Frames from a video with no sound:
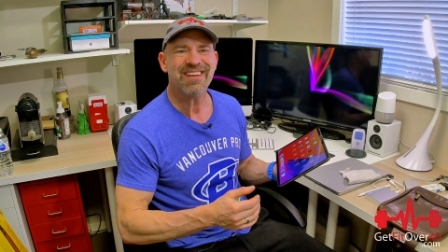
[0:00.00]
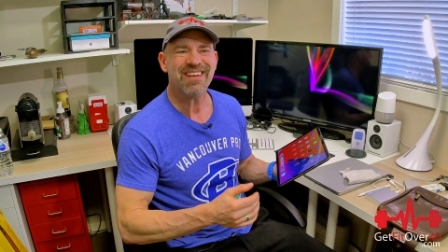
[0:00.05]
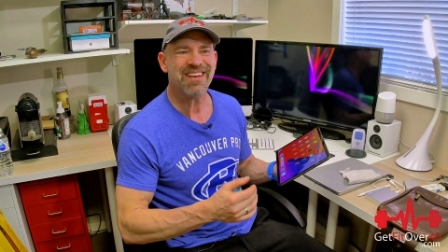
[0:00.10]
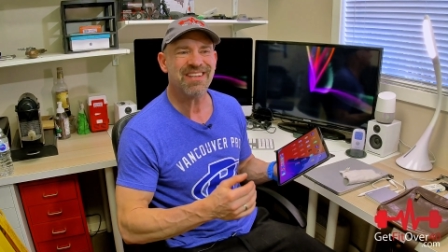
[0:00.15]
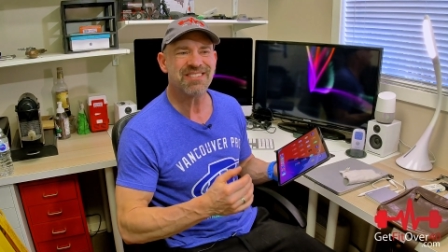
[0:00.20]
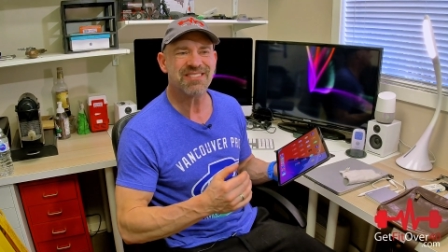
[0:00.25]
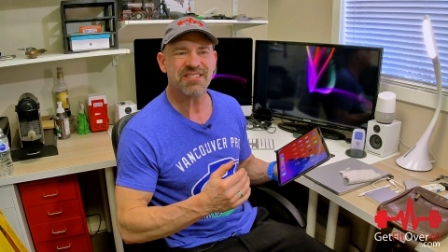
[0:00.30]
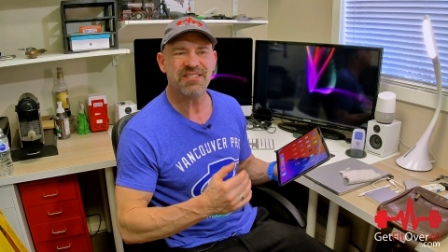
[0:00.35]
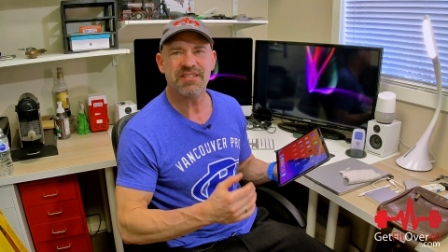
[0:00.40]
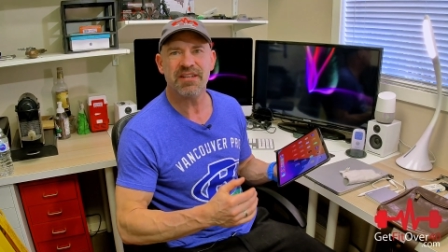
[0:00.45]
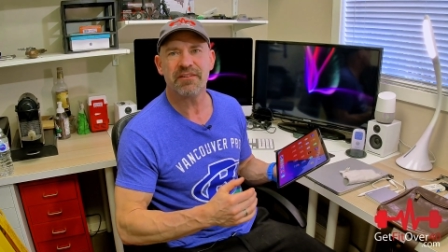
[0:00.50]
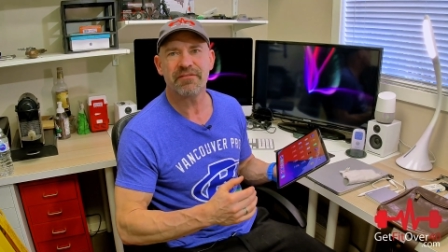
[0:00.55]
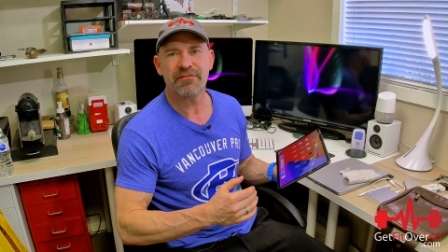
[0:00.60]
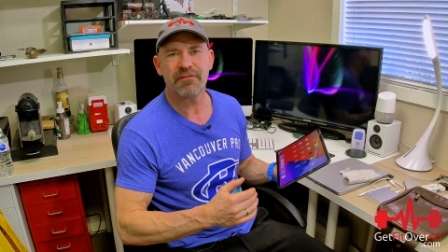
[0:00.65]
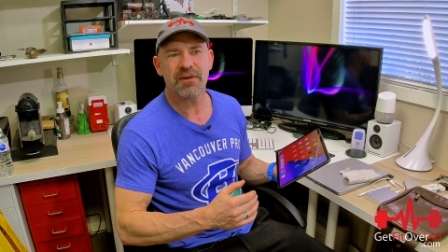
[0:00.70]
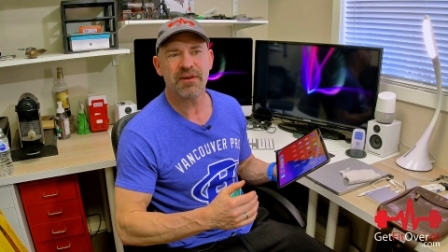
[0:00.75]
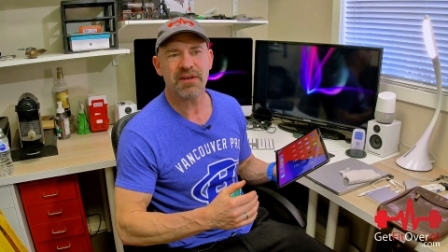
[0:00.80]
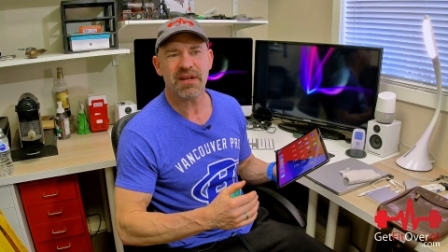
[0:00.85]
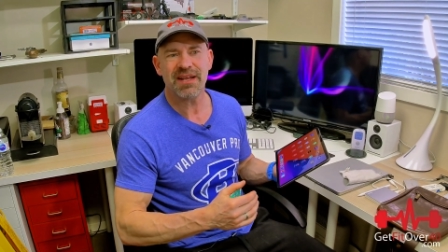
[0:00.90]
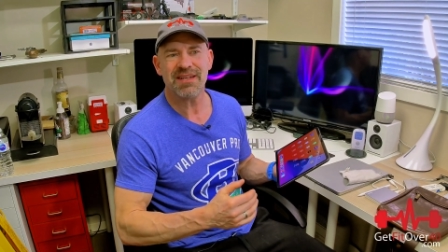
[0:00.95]
it's
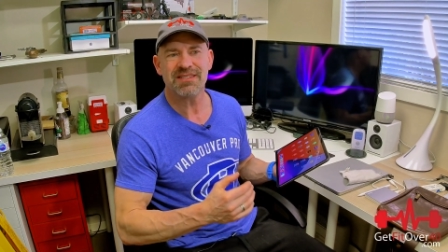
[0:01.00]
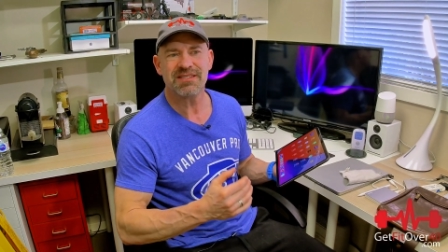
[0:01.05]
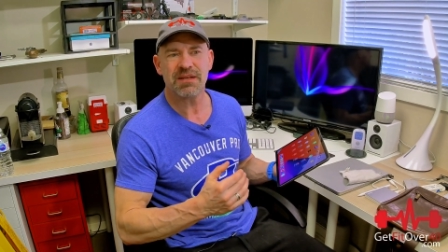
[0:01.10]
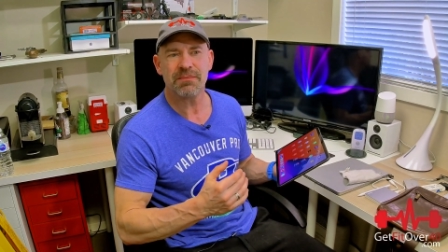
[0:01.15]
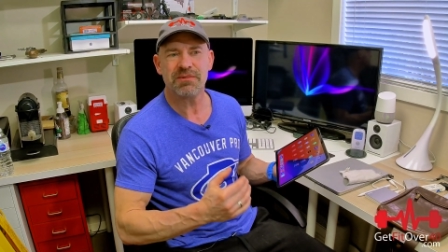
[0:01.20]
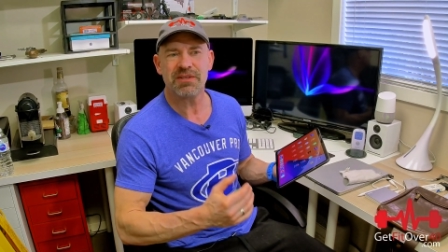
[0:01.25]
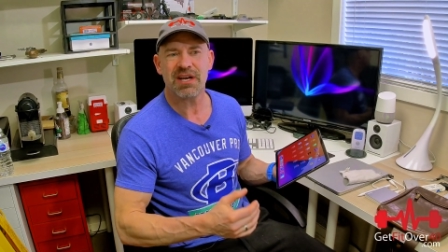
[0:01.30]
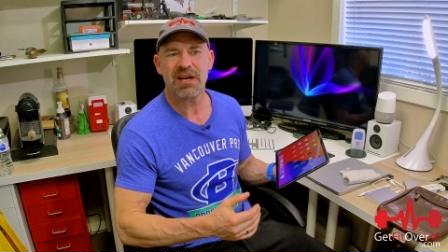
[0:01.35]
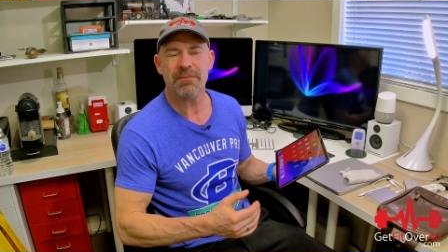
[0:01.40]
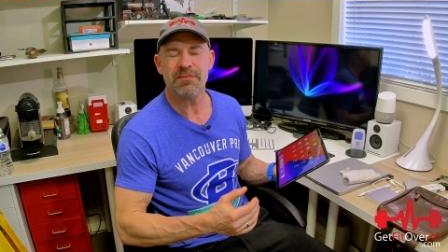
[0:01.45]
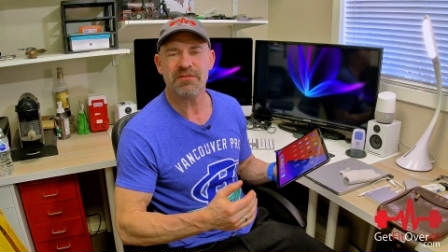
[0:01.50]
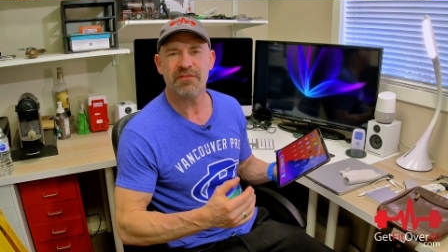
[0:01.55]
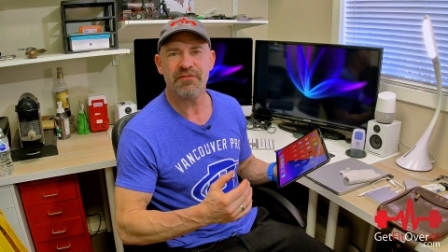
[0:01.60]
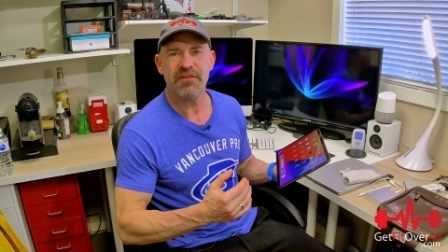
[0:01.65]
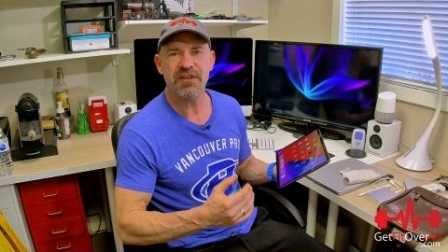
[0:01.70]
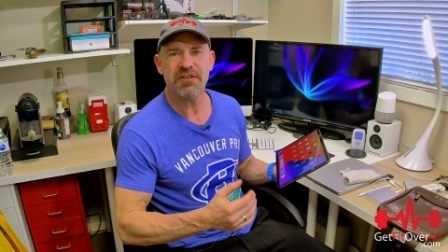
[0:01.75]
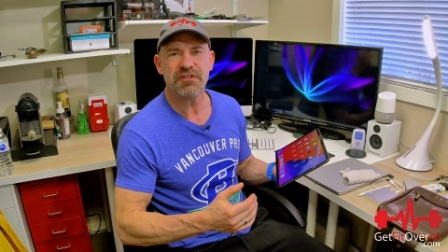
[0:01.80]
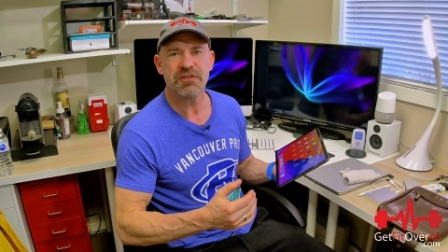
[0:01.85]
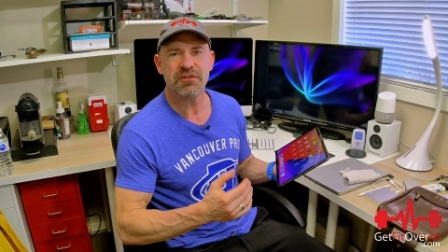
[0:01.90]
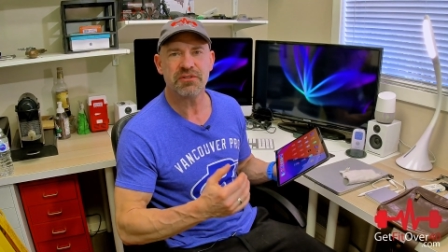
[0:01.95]
different and sometimes
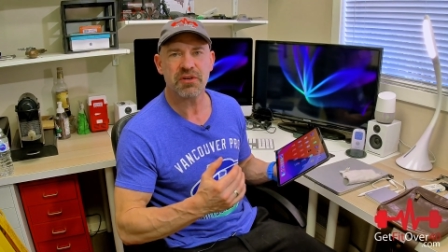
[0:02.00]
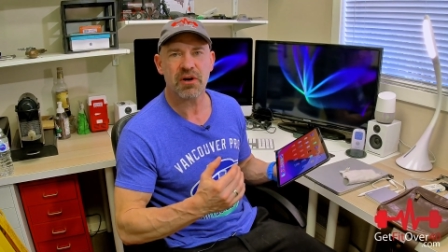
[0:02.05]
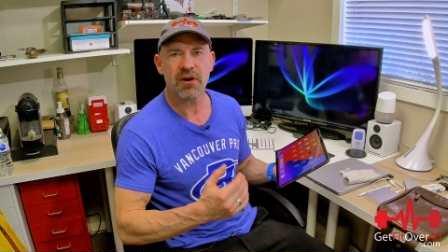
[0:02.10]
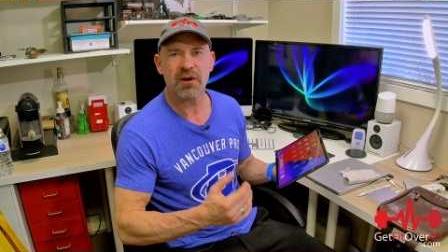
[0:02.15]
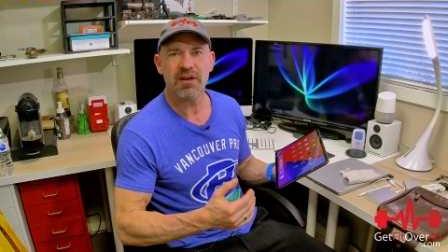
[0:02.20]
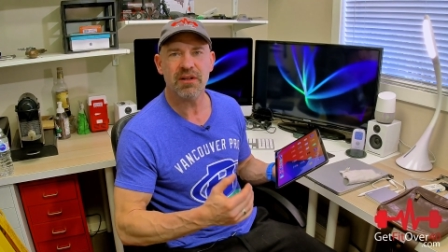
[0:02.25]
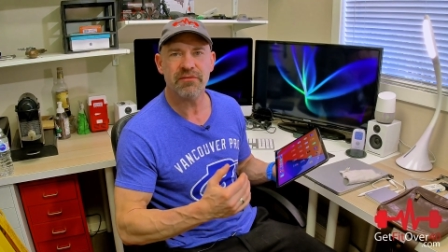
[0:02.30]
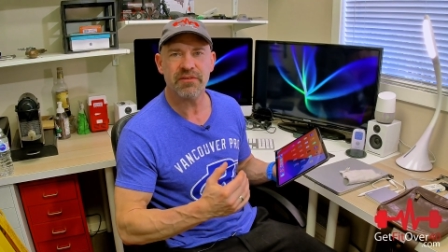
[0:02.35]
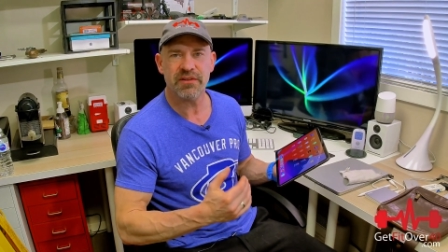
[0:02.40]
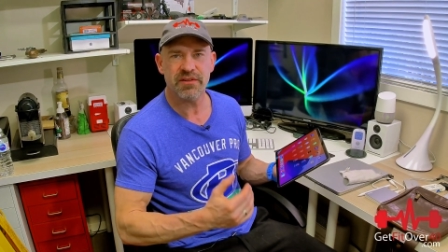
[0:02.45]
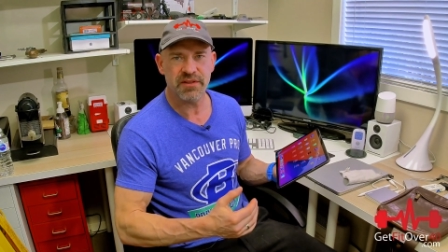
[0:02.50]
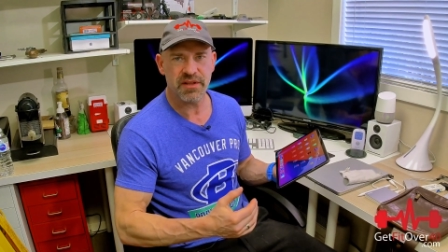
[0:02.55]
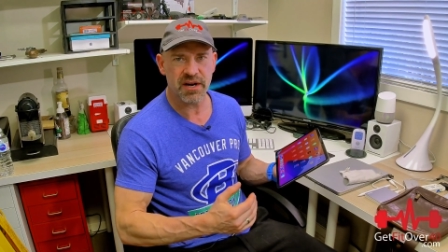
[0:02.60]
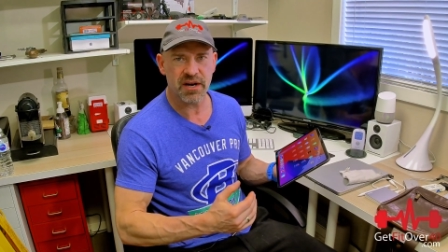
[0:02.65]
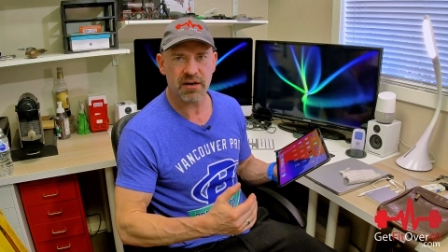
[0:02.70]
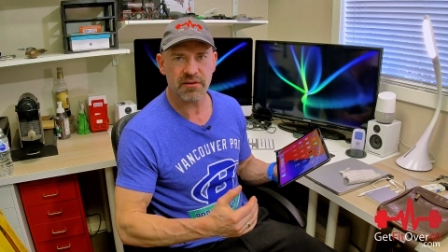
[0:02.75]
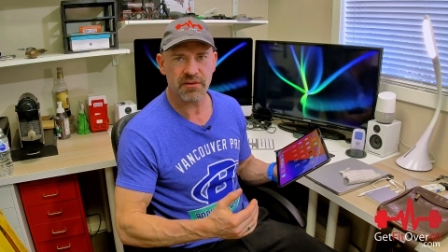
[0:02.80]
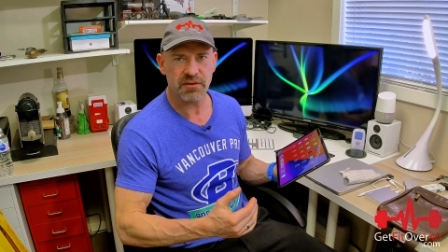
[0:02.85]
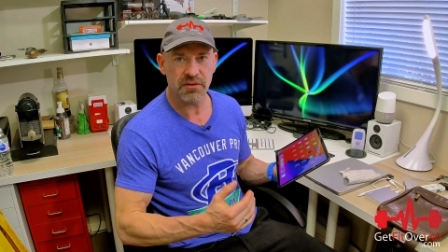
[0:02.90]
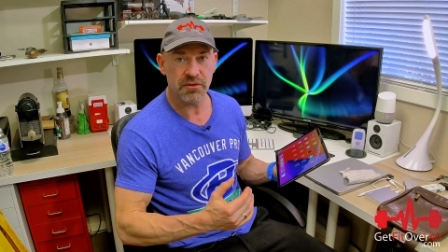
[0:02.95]
features aren't even
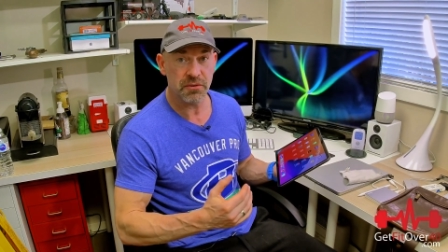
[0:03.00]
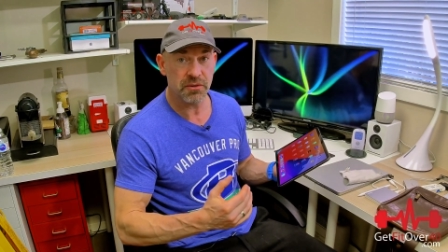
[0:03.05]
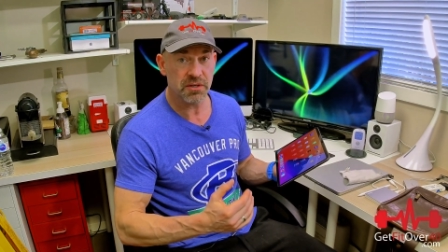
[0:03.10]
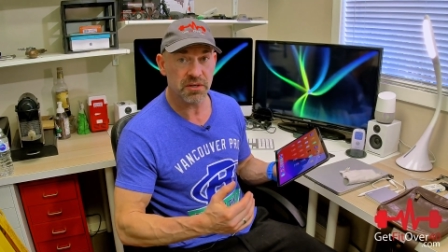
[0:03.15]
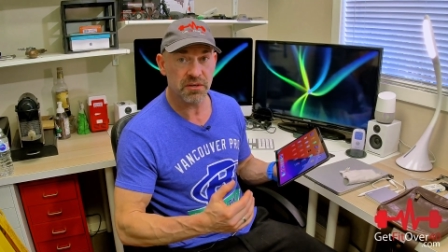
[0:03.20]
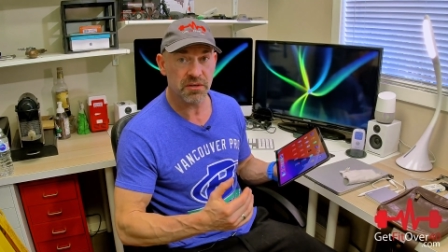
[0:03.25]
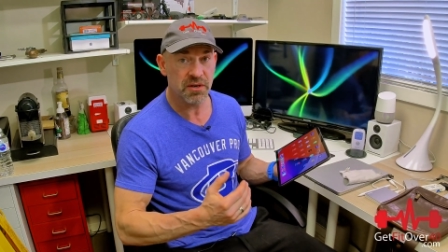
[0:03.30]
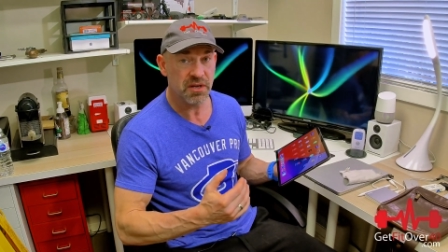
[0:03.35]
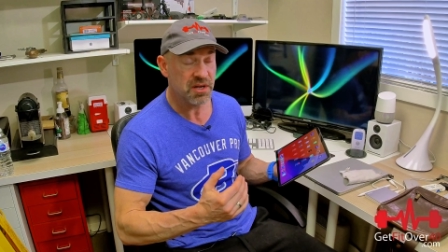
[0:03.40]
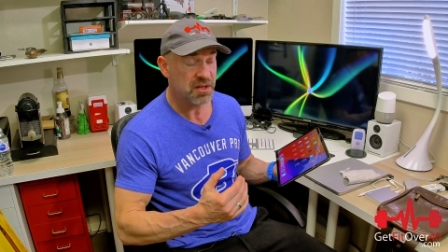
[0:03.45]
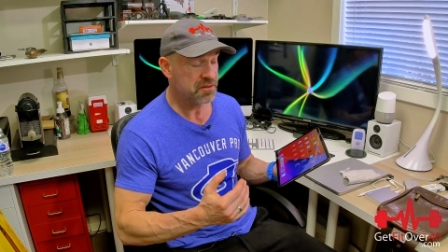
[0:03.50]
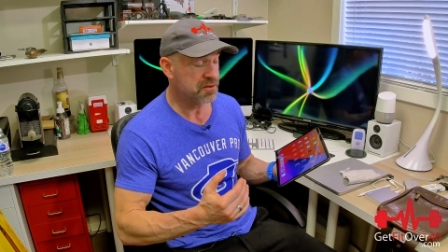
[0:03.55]
there that you can